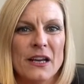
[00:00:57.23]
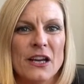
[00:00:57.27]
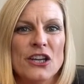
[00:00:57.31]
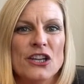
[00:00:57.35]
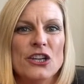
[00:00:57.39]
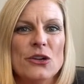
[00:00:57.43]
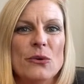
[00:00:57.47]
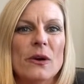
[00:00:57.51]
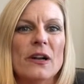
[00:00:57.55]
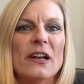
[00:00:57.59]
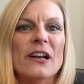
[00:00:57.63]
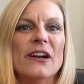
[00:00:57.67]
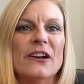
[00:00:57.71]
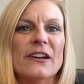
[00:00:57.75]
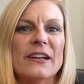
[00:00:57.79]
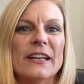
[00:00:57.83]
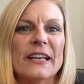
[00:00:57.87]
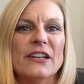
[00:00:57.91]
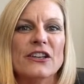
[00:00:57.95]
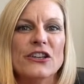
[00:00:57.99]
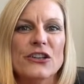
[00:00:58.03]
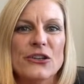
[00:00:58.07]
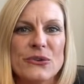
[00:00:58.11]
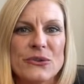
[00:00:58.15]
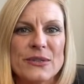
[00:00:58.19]
You are
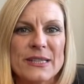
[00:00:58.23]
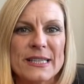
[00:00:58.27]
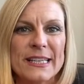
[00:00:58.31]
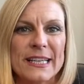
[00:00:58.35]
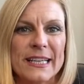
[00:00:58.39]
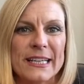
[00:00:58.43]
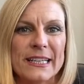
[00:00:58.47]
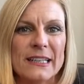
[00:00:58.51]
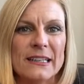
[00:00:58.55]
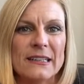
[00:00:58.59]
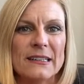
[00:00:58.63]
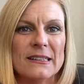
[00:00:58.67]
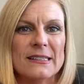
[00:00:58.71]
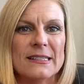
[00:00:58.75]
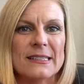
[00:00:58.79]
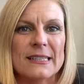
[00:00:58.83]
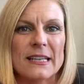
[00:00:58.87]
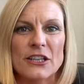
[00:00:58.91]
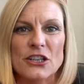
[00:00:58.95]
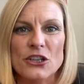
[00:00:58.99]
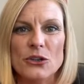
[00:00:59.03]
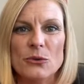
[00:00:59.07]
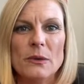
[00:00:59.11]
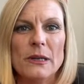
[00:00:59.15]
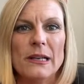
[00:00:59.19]
learning new skills
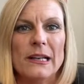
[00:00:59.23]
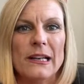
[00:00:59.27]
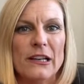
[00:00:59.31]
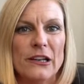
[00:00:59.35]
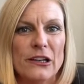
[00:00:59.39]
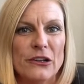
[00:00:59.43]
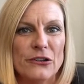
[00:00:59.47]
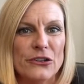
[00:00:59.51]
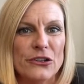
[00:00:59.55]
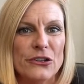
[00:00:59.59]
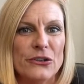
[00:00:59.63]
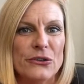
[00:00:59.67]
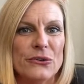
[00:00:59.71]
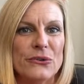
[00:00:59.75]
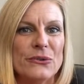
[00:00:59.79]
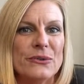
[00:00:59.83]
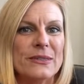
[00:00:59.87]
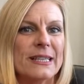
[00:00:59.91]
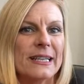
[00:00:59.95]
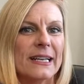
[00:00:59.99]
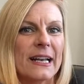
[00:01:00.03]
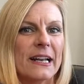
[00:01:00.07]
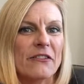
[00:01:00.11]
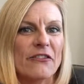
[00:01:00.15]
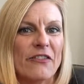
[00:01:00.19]
that you will use
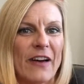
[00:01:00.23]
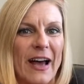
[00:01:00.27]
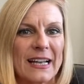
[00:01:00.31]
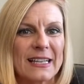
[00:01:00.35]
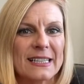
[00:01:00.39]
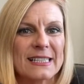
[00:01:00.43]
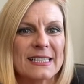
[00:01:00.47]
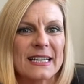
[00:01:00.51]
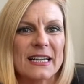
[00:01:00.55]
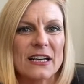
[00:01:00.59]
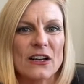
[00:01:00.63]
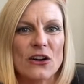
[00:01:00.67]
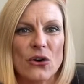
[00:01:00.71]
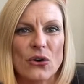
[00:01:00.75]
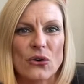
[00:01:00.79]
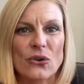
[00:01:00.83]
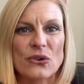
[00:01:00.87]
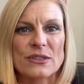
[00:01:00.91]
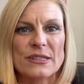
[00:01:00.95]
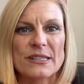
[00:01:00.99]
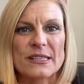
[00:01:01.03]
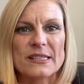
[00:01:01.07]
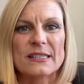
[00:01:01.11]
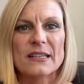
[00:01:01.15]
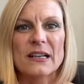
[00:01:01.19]
in advancing
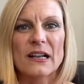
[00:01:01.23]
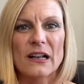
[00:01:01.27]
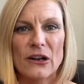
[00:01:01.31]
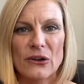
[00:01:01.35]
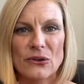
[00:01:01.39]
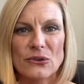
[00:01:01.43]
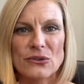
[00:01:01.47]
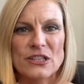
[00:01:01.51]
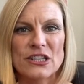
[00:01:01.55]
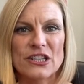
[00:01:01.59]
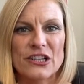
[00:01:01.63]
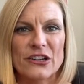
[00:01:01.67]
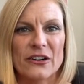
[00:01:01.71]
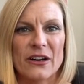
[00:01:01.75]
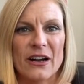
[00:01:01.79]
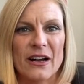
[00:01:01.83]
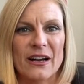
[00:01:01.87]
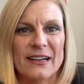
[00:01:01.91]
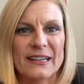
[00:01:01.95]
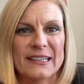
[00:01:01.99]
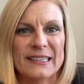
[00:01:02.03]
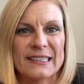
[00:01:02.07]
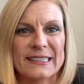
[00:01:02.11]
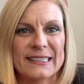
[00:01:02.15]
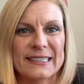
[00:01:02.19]
causes close to your
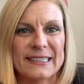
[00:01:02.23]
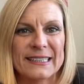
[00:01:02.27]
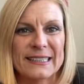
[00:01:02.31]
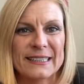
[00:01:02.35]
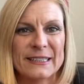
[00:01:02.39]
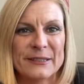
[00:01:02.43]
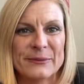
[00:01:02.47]
heart.